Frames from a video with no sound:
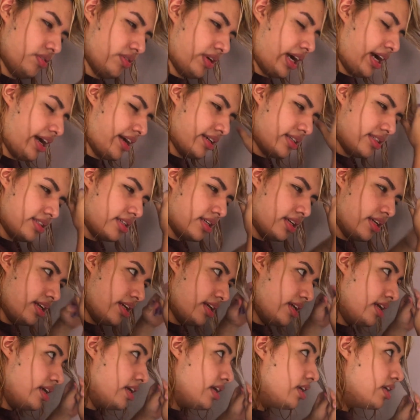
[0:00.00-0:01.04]
you
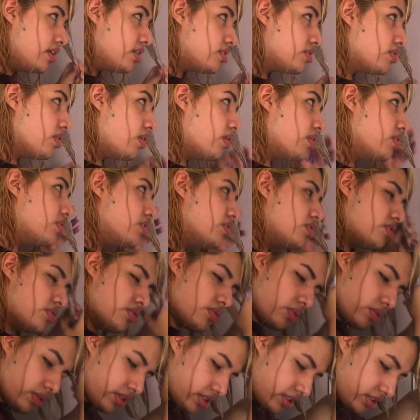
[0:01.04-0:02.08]
guys. So
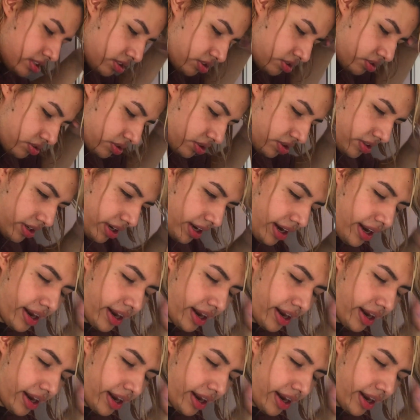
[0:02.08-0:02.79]
just squeeze it through your